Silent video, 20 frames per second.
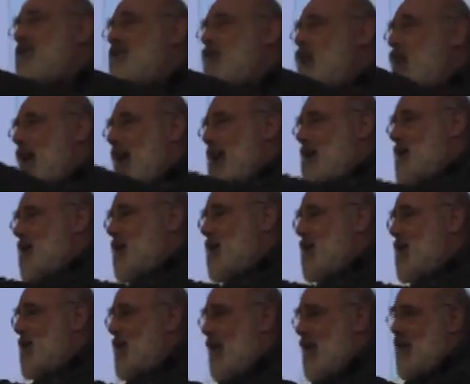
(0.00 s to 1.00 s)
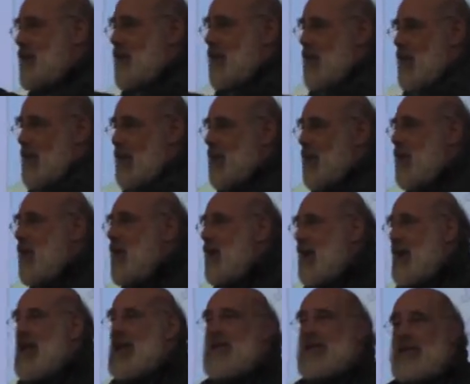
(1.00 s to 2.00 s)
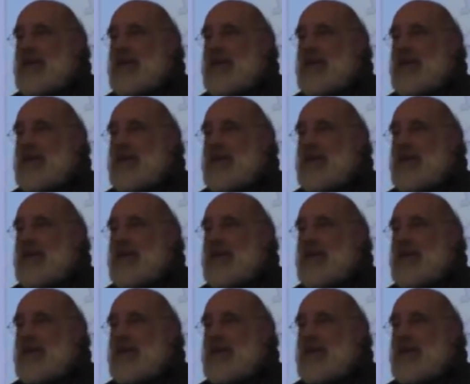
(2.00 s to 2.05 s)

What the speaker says: of the West, even in